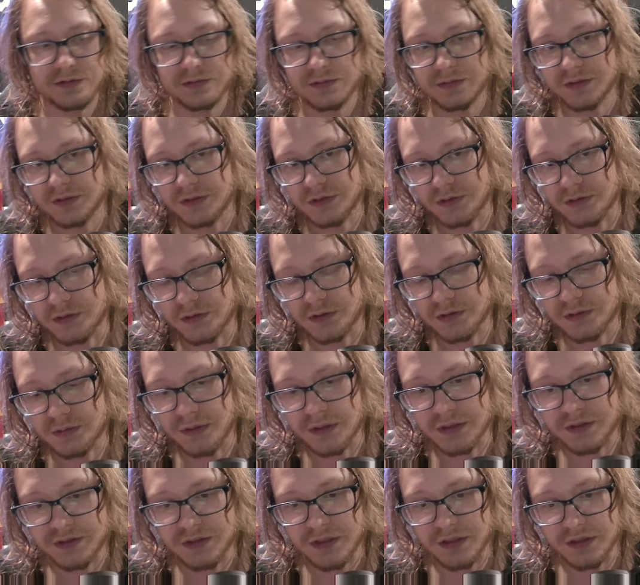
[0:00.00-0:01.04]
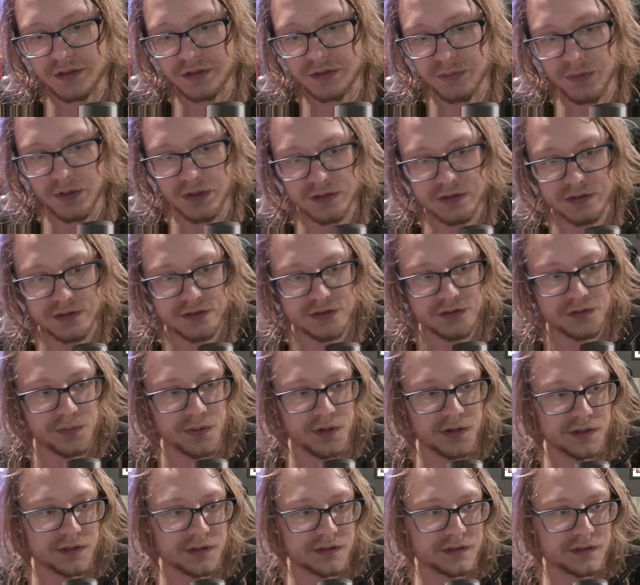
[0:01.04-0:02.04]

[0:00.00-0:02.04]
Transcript: So the squares get smaller and smaller